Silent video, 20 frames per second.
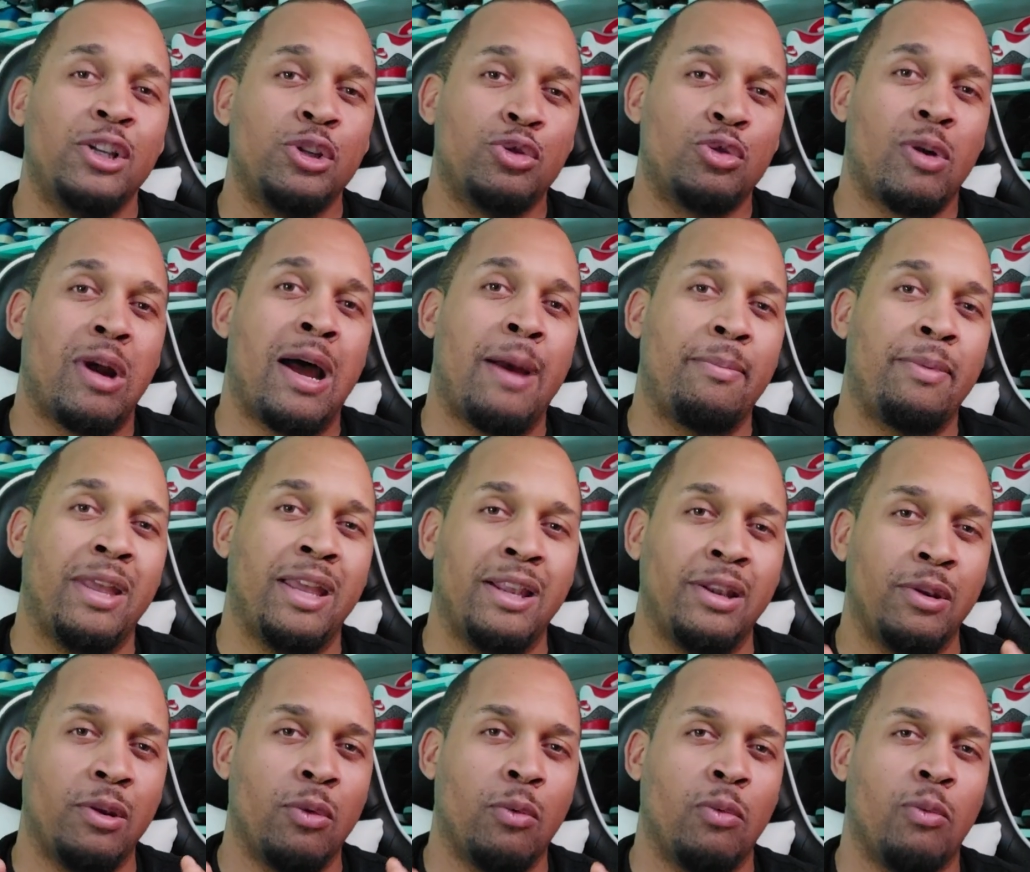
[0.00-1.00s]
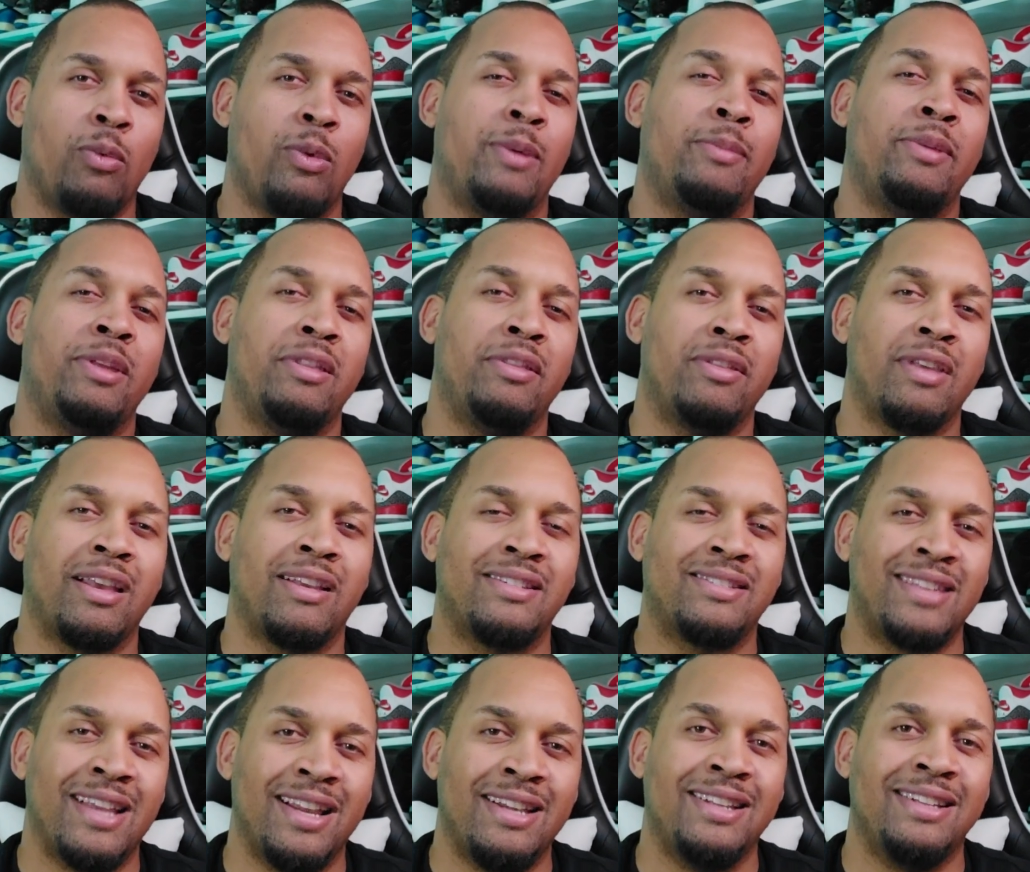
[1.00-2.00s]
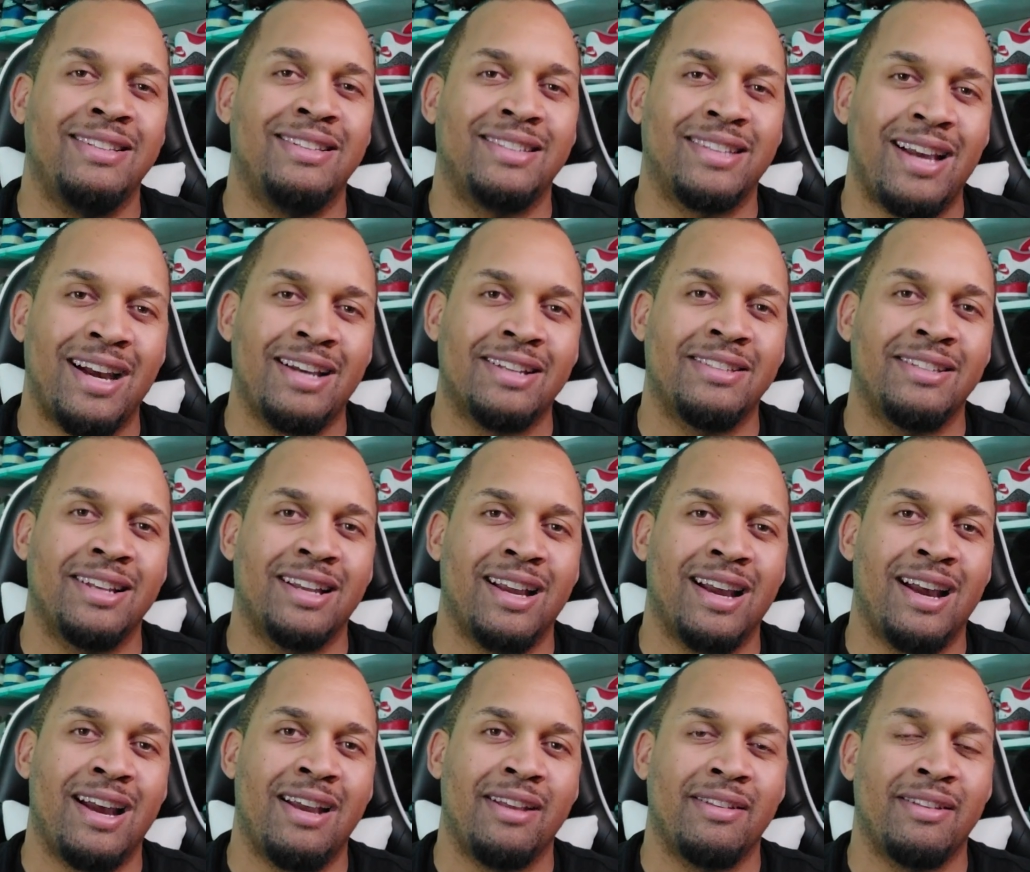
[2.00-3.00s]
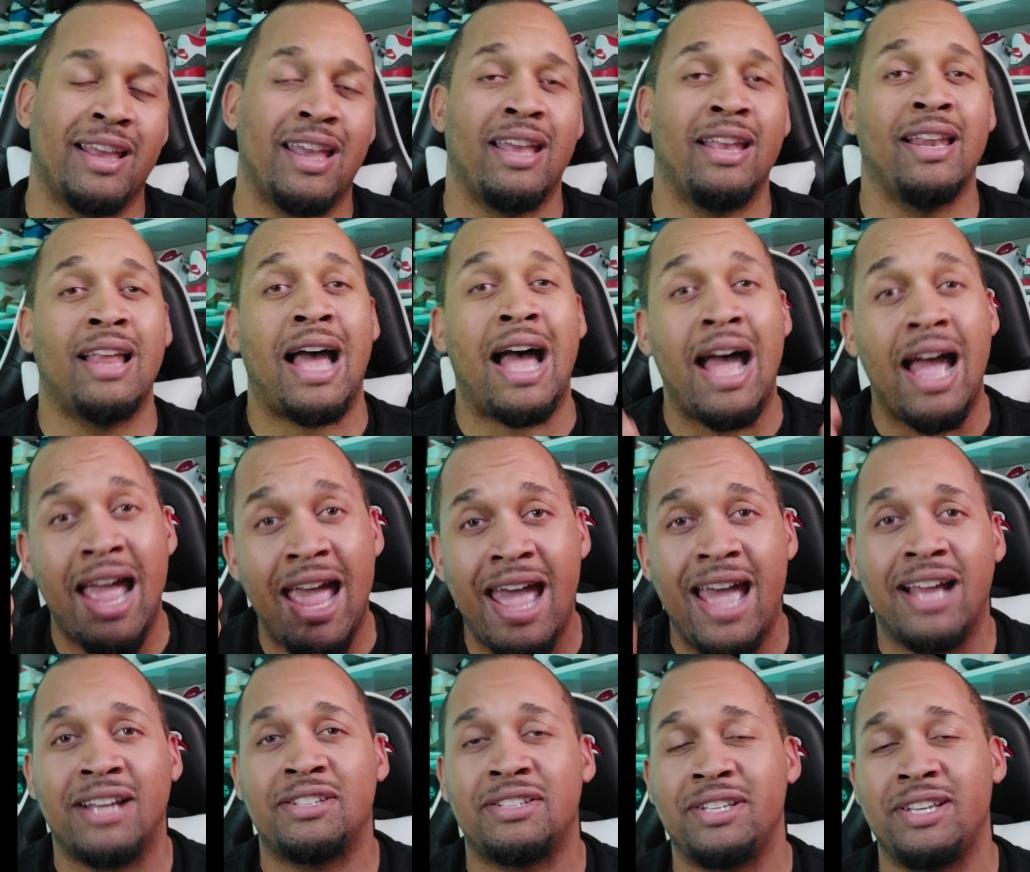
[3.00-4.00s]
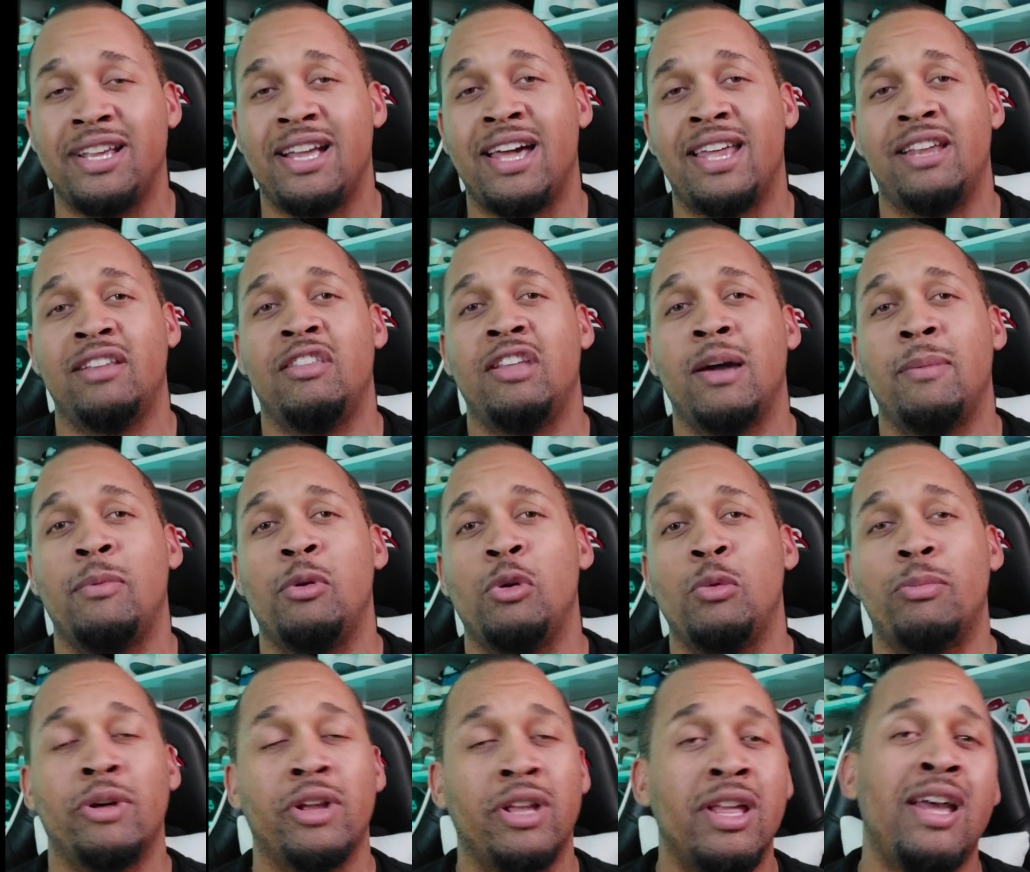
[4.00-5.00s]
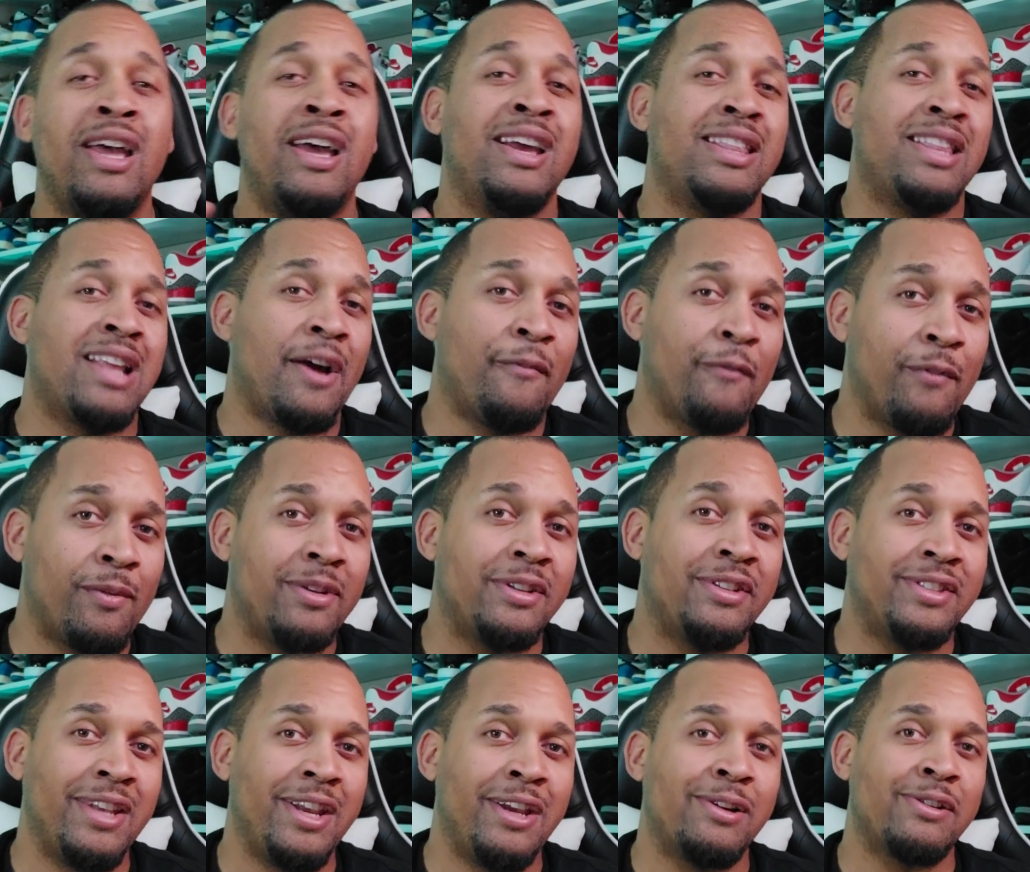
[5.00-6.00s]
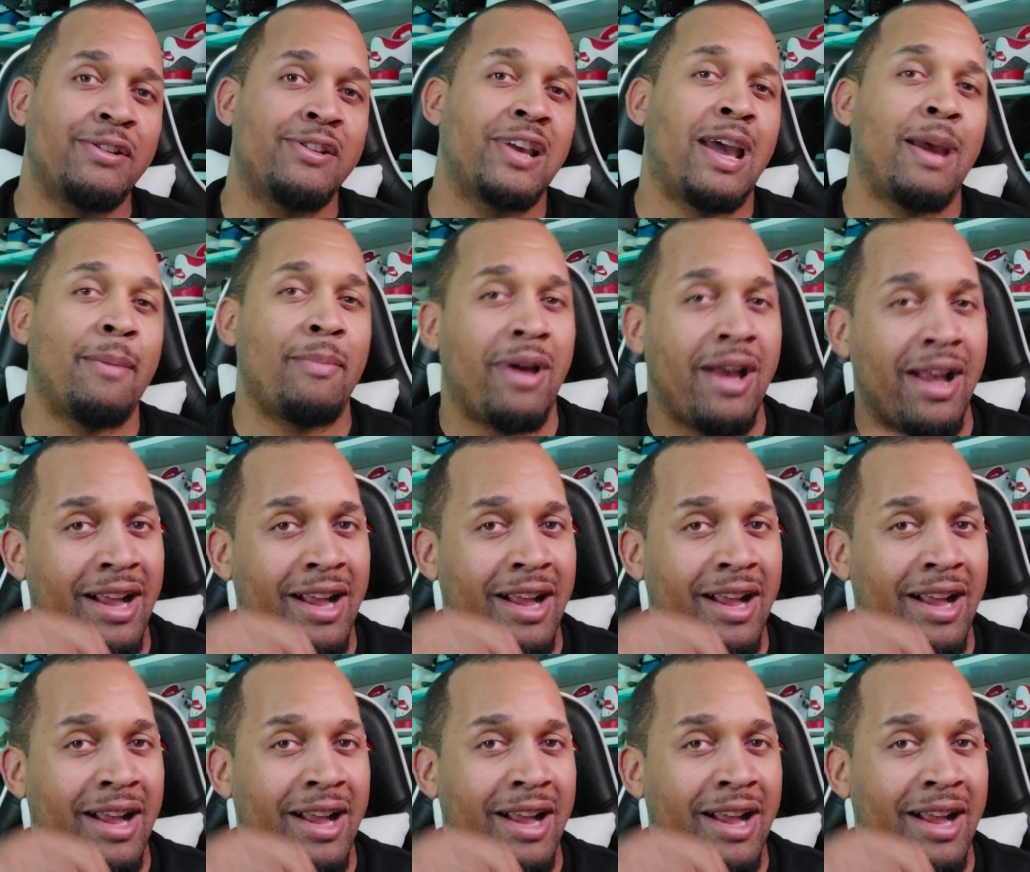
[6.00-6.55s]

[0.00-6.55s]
dropped in women's extended sizing, guys, and I actually got a W, but not from the Sneakers app.